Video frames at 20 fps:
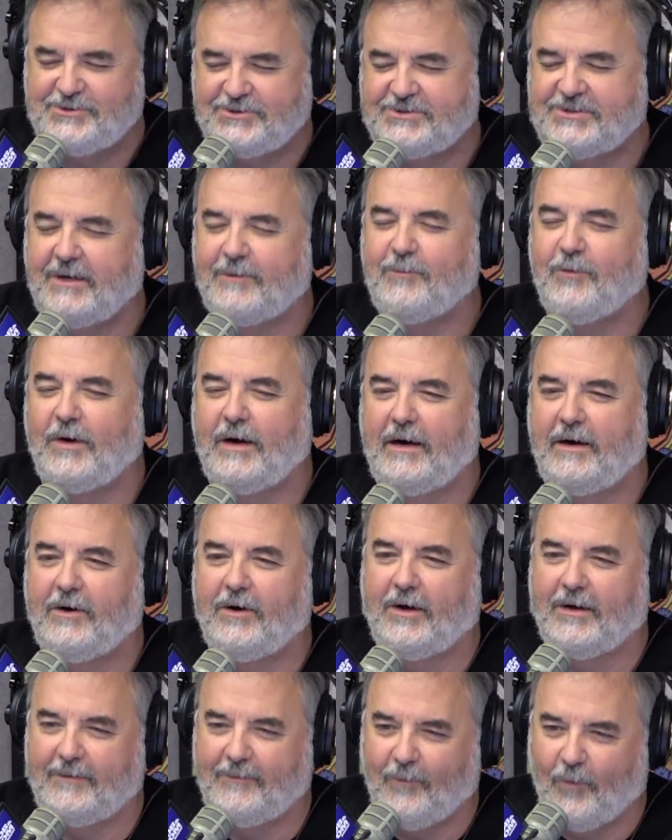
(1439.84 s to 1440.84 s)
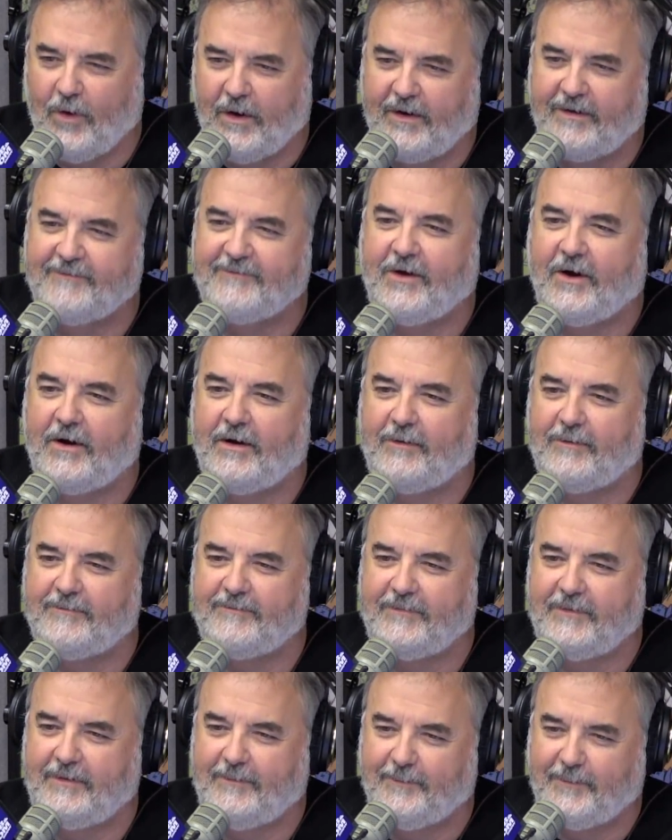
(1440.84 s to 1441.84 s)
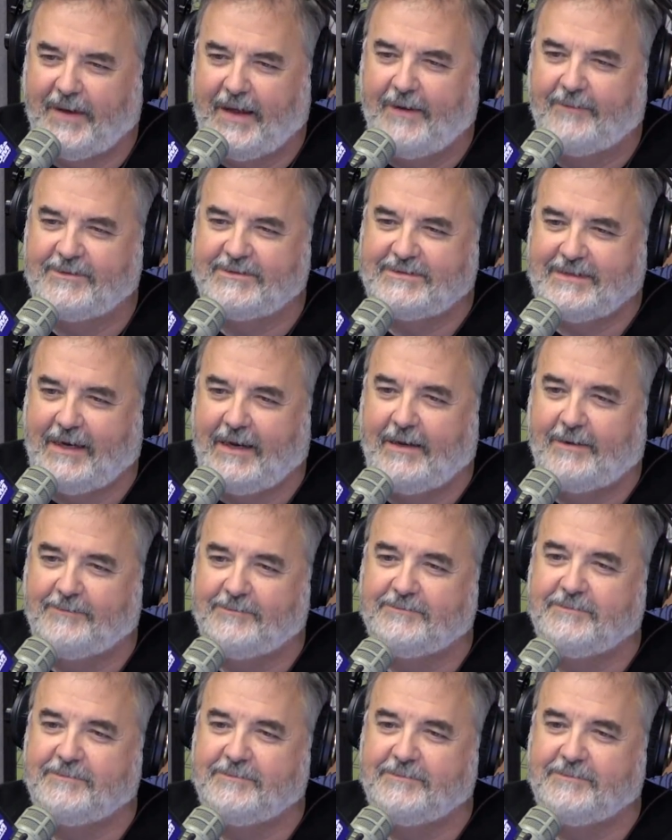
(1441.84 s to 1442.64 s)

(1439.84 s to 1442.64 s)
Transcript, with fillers: somewhere on one of our Bob and Tom